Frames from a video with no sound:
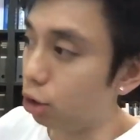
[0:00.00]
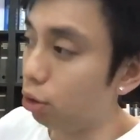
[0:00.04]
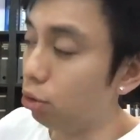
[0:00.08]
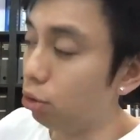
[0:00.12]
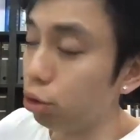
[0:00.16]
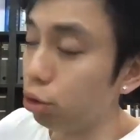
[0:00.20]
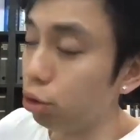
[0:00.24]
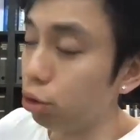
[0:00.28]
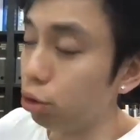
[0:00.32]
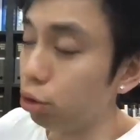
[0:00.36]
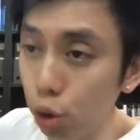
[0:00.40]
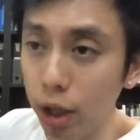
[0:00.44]
they
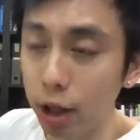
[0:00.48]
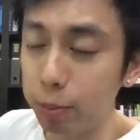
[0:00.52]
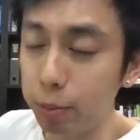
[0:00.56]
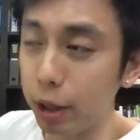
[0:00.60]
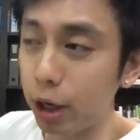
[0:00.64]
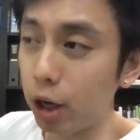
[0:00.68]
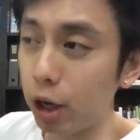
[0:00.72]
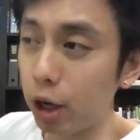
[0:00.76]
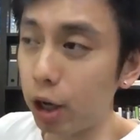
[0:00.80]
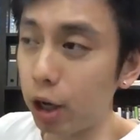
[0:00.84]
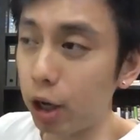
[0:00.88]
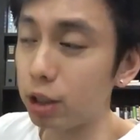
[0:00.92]
don't do
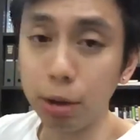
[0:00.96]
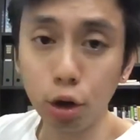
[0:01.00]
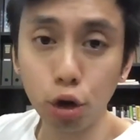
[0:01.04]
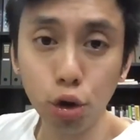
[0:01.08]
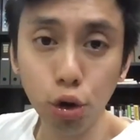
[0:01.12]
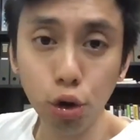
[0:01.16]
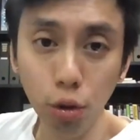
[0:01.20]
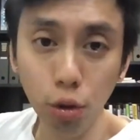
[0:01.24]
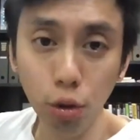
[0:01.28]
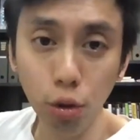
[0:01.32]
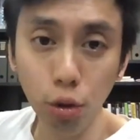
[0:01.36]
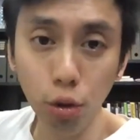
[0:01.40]
it because
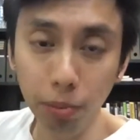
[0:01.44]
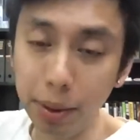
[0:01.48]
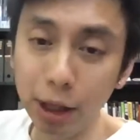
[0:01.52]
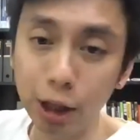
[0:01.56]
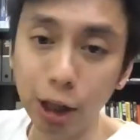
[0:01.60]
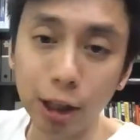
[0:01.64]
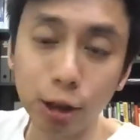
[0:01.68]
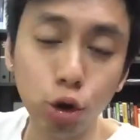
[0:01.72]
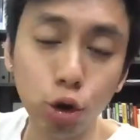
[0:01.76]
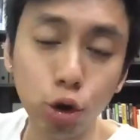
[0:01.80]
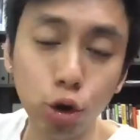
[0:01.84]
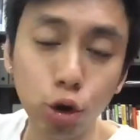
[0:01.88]
number 2,
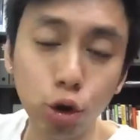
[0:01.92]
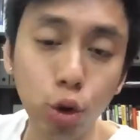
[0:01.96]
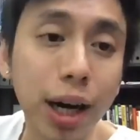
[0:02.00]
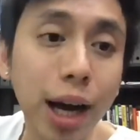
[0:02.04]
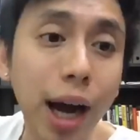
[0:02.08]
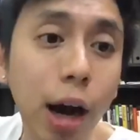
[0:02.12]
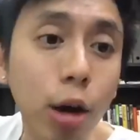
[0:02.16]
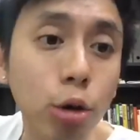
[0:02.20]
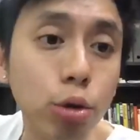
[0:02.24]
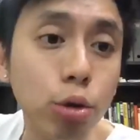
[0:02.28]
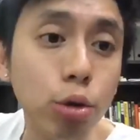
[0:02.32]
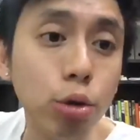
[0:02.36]
maybe there's no
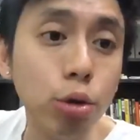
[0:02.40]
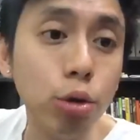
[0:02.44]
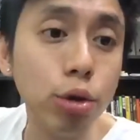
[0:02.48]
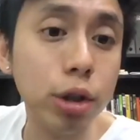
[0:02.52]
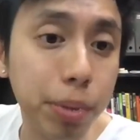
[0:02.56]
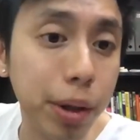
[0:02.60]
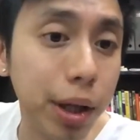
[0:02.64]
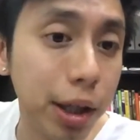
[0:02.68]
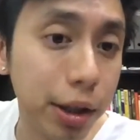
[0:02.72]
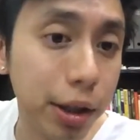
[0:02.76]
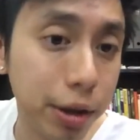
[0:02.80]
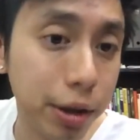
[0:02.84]

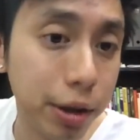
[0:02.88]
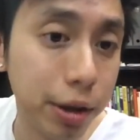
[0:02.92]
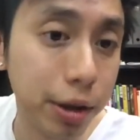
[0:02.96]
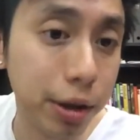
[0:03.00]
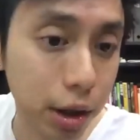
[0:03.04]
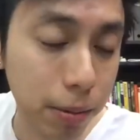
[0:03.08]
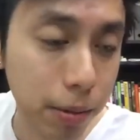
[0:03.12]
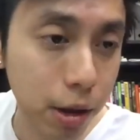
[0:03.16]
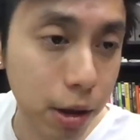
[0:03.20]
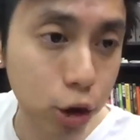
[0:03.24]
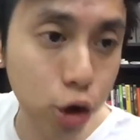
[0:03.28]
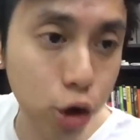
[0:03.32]

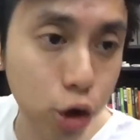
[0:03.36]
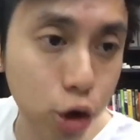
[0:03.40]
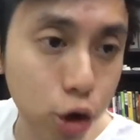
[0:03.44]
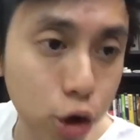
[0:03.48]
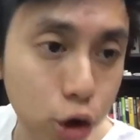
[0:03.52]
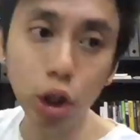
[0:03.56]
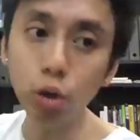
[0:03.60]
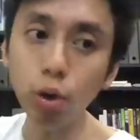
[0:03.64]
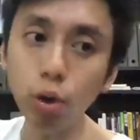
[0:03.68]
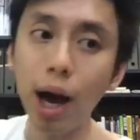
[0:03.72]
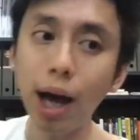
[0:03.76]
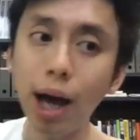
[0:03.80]
accountability.
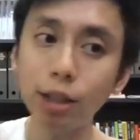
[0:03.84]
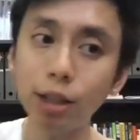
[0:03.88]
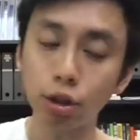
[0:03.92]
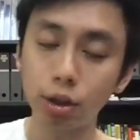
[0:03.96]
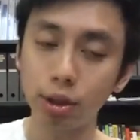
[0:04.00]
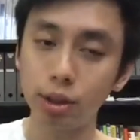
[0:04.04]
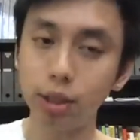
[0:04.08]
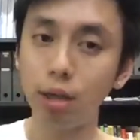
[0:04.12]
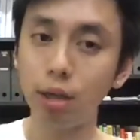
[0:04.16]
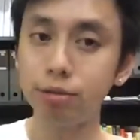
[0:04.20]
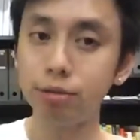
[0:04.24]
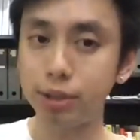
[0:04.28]
So you need to
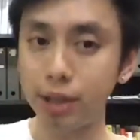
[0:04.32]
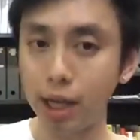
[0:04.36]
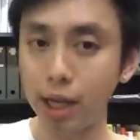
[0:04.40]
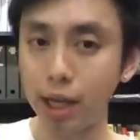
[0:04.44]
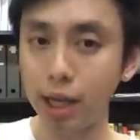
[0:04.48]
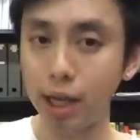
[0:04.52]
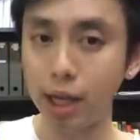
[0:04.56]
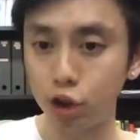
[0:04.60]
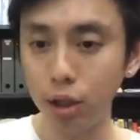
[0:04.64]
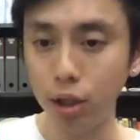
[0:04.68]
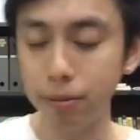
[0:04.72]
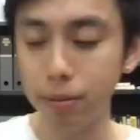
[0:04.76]
ask yourself,
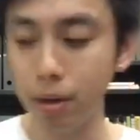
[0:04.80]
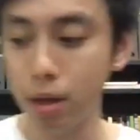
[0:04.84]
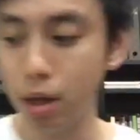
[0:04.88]
Sandra,